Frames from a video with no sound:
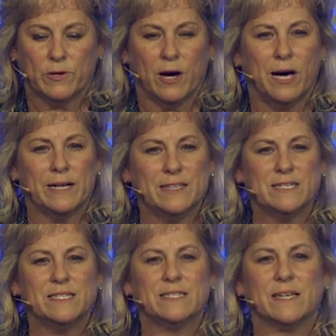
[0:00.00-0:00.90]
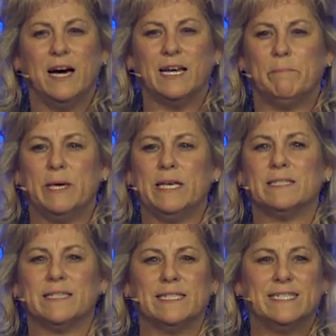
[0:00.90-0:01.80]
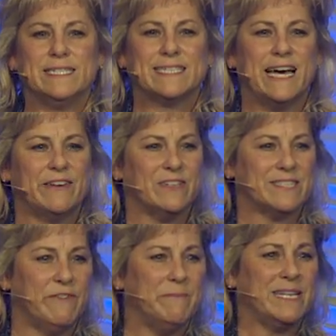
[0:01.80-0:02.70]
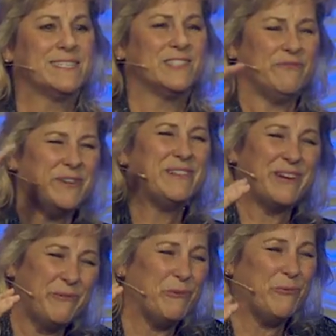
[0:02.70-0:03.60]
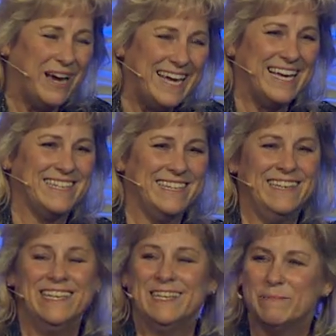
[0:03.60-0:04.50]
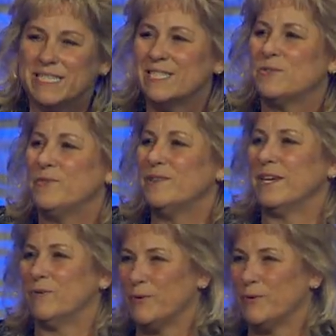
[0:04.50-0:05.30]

God, and this is the kind of peace that's inside of us that makes us feel like we're right, makes us feel like